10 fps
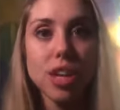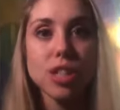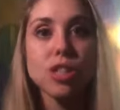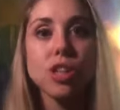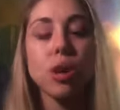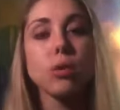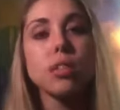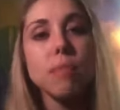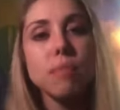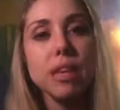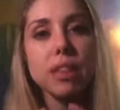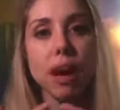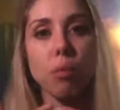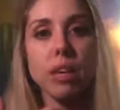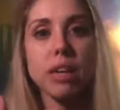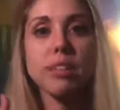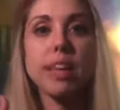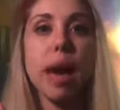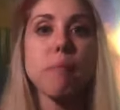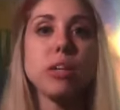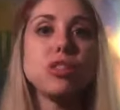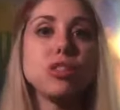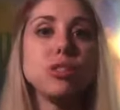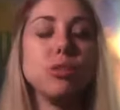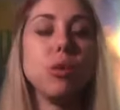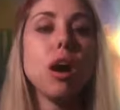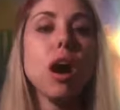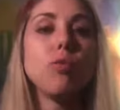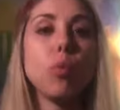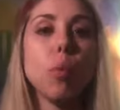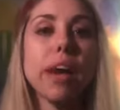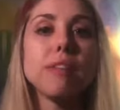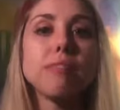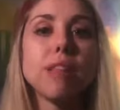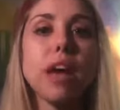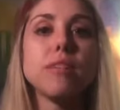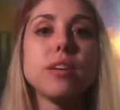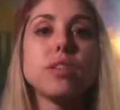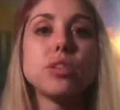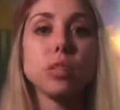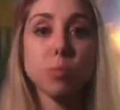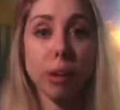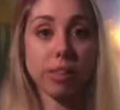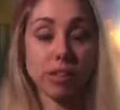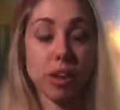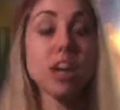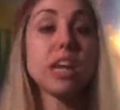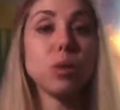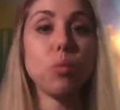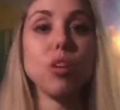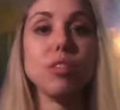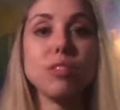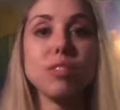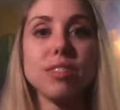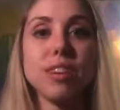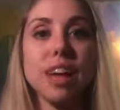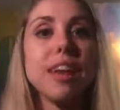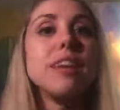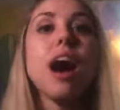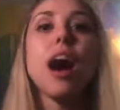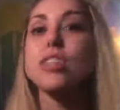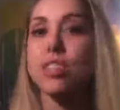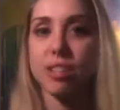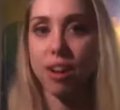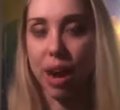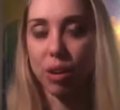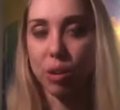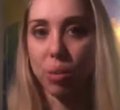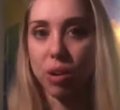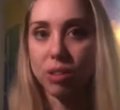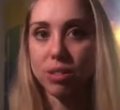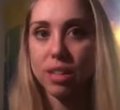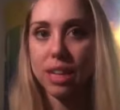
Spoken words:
So something that we can tap into of a way of life to experience our inner world, not just our outer world.